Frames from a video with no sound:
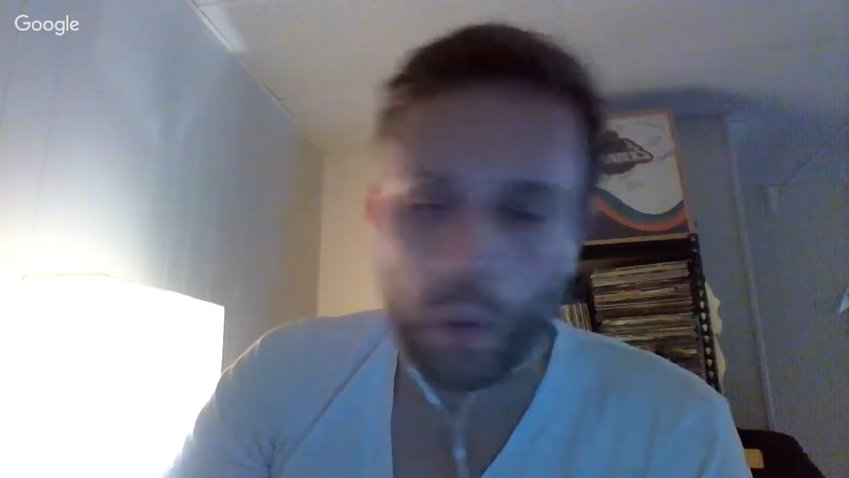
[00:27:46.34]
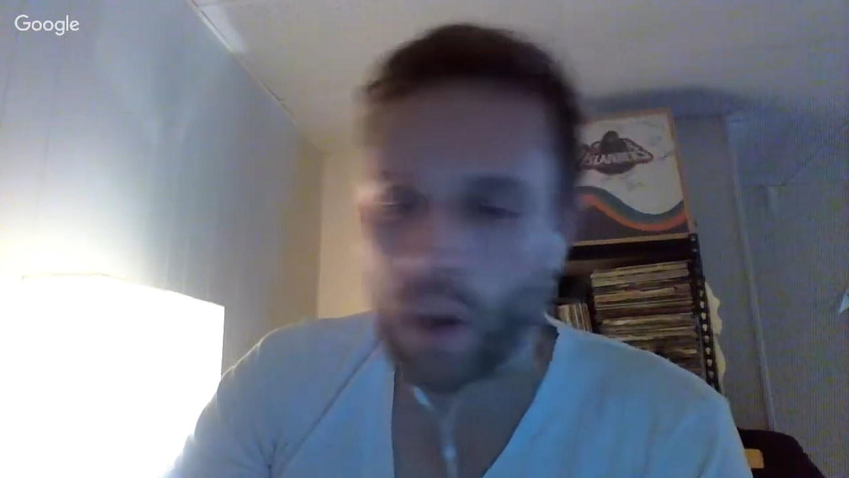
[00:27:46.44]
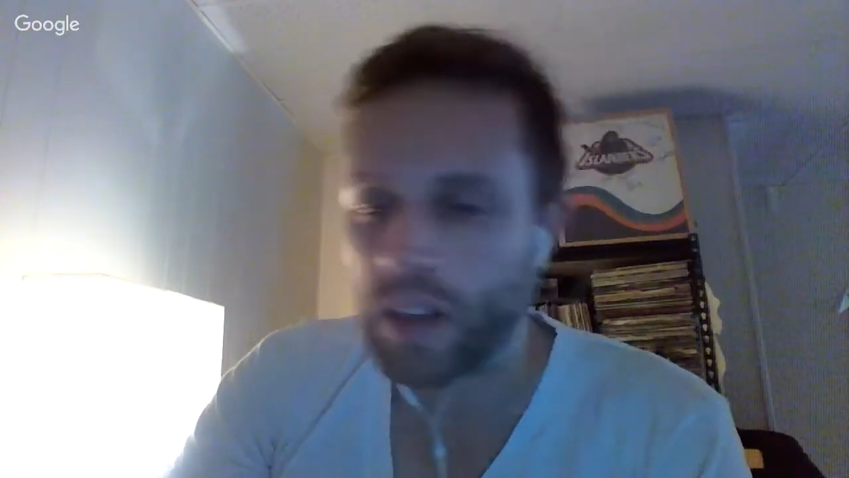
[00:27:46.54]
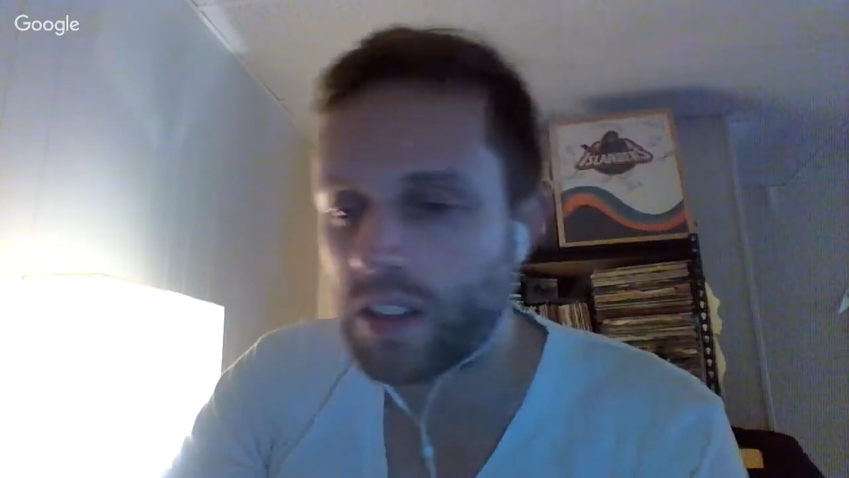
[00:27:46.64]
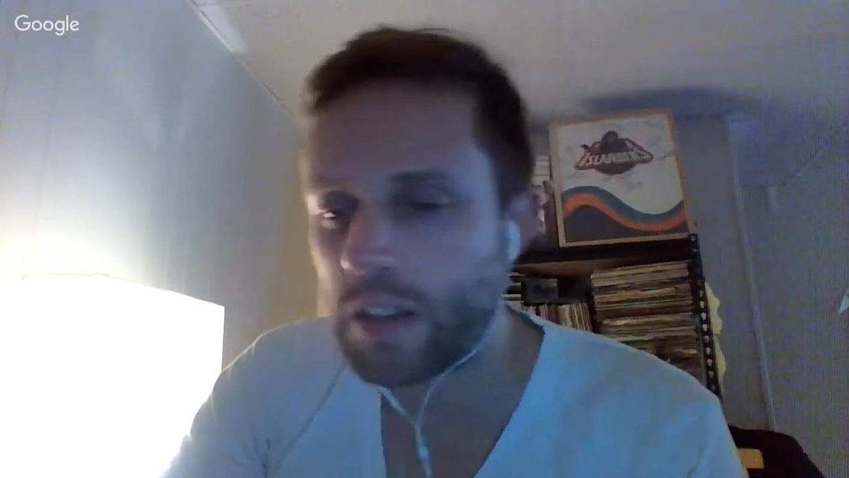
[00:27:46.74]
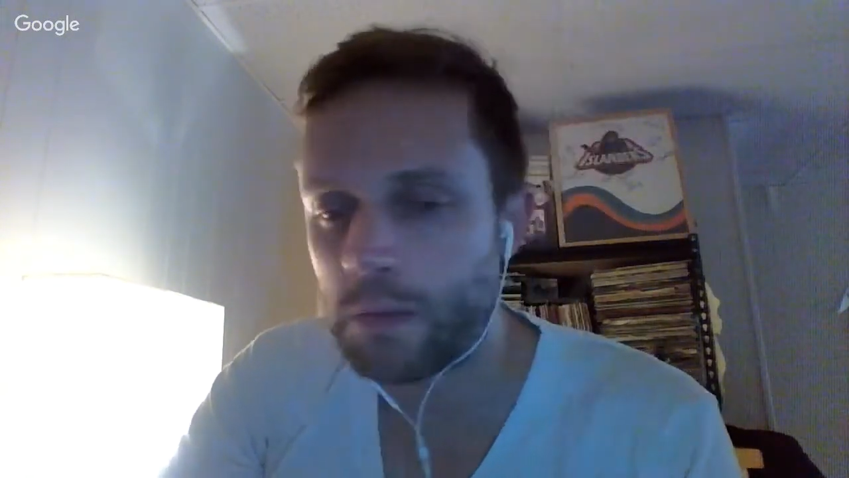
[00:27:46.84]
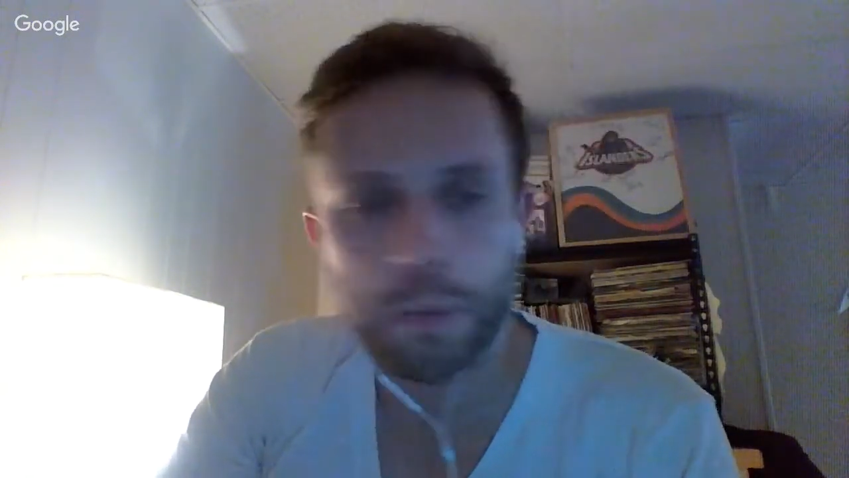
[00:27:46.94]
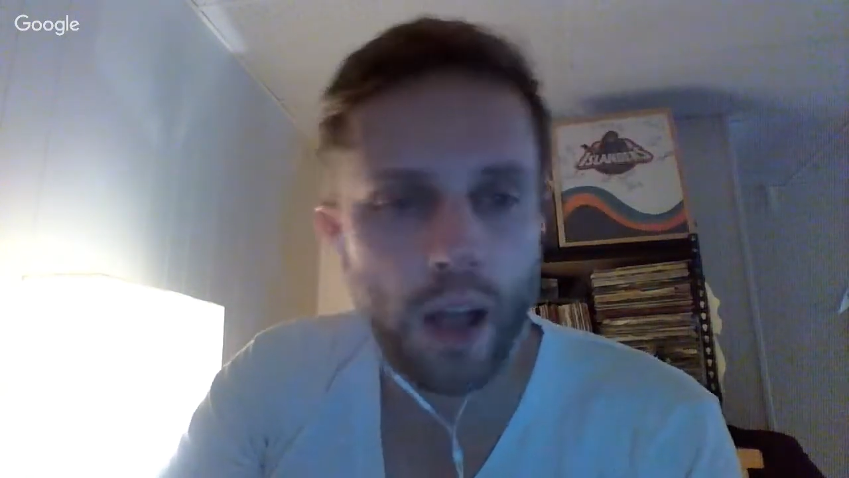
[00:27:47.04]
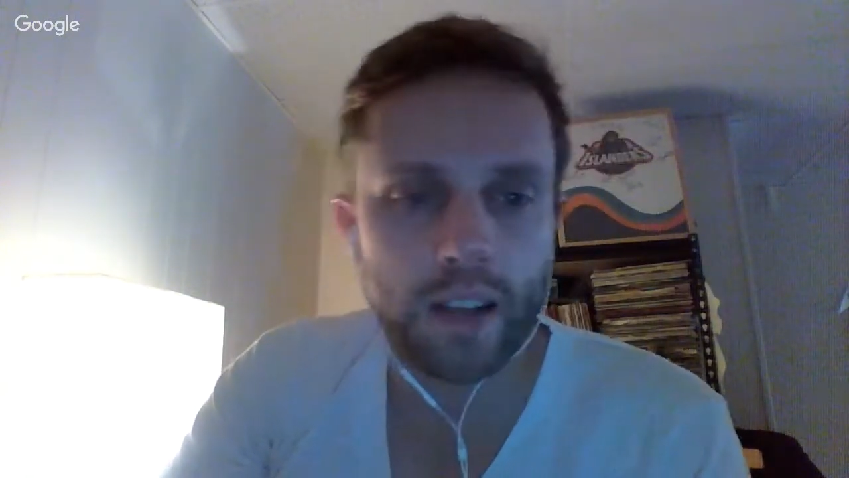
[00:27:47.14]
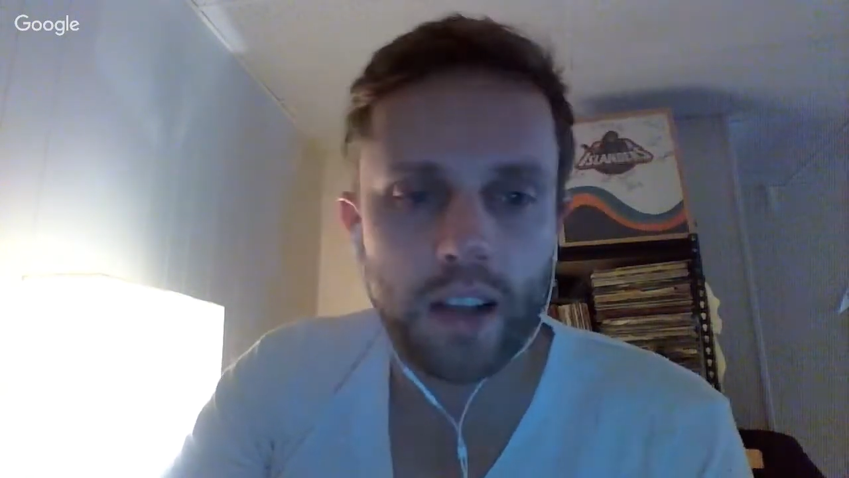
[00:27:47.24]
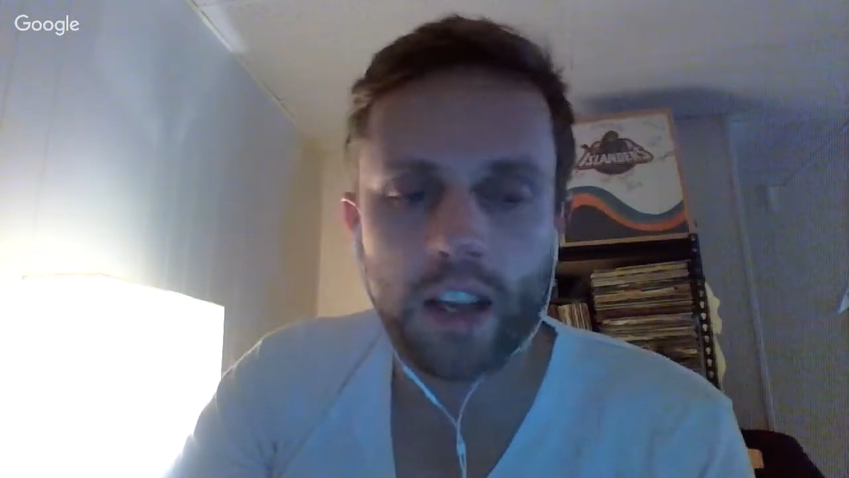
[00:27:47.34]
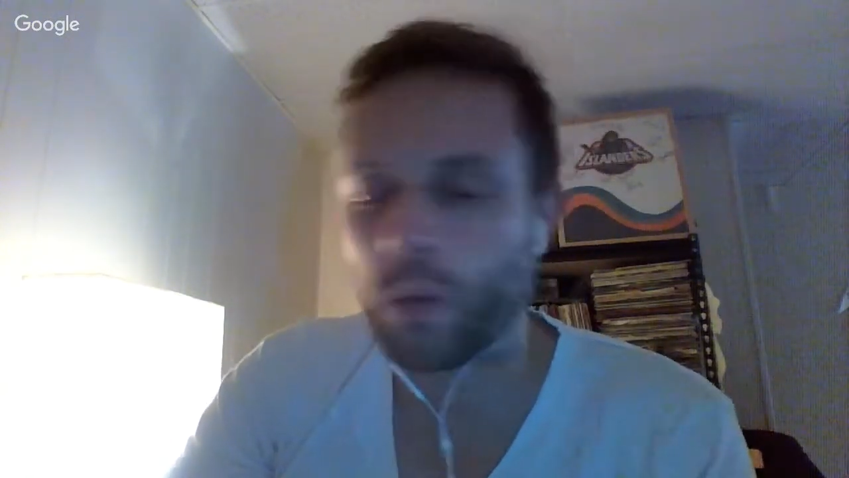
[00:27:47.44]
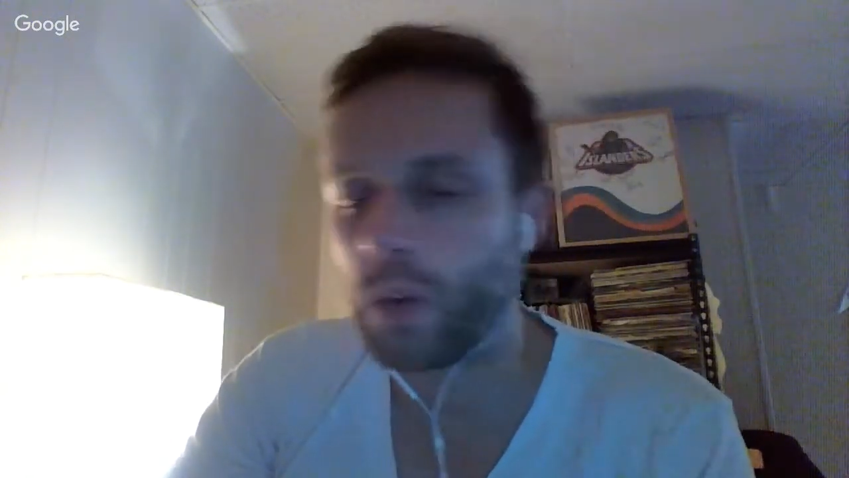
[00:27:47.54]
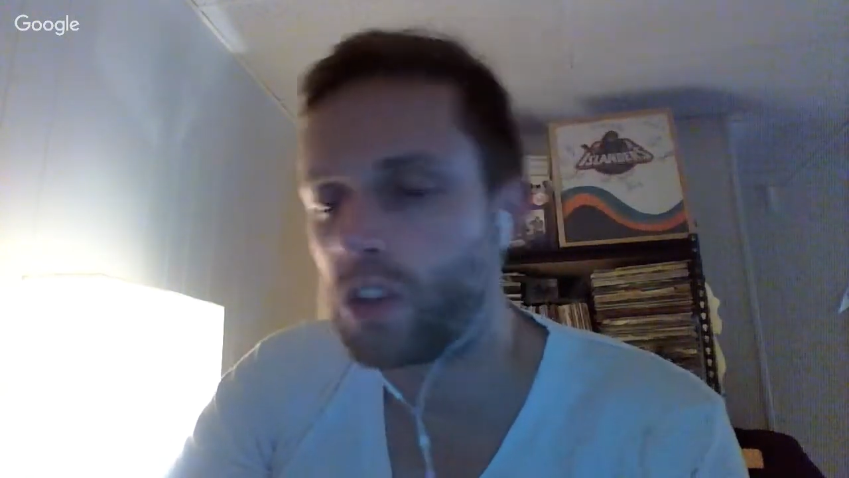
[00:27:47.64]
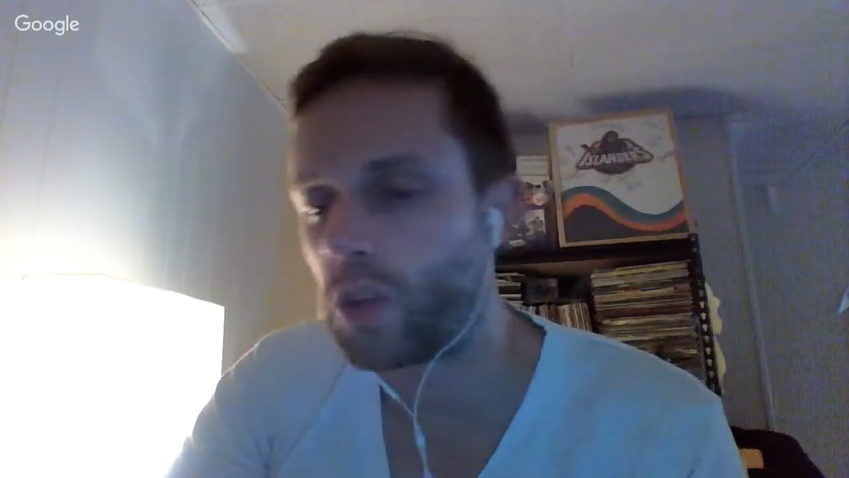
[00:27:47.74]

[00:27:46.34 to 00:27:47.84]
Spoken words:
The way this team's playing, they could win